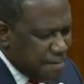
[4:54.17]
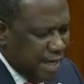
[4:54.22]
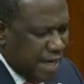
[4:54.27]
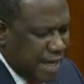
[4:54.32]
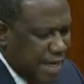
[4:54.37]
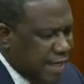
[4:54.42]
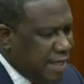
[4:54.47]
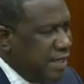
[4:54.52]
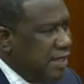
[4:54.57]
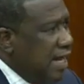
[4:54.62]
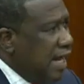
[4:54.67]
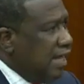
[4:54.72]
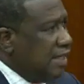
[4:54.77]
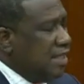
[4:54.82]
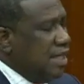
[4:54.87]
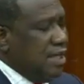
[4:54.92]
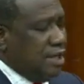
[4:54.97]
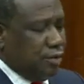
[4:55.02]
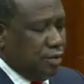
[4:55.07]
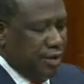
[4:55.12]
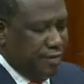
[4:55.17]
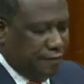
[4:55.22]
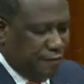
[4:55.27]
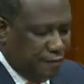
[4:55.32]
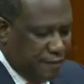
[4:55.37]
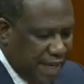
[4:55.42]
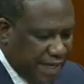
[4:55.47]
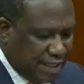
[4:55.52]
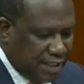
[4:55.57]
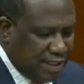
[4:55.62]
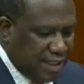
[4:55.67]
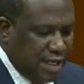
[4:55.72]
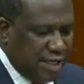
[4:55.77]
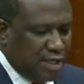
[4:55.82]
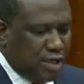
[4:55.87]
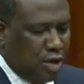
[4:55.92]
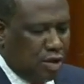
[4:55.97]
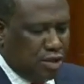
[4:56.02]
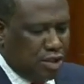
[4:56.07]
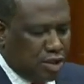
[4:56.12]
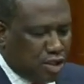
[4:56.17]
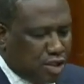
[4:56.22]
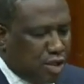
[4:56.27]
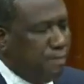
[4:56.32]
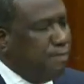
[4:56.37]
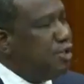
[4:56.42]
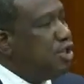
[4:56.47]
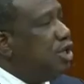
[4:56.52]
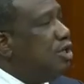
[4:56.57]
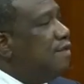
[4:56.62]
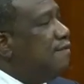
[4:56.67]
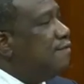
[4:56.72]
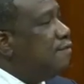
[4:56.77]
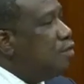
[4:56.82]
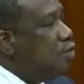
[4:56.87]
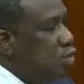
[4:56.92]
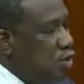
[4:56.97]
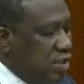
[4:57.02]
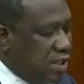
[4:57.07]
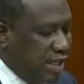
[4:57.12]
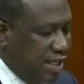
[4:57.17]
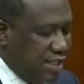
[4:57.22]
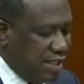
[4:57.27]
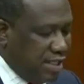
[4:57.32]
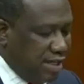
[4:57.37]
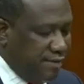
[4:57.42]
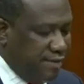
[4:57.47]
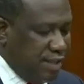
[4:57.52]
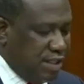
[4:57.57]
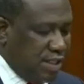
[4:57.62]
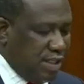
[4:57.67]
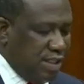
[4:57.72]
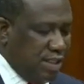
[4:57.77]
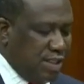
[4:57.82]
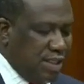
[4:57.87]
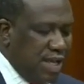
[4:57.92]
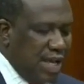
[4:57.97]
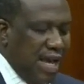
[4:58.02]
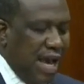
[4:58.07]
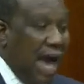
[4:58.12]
in that it reflected consumption of goods and services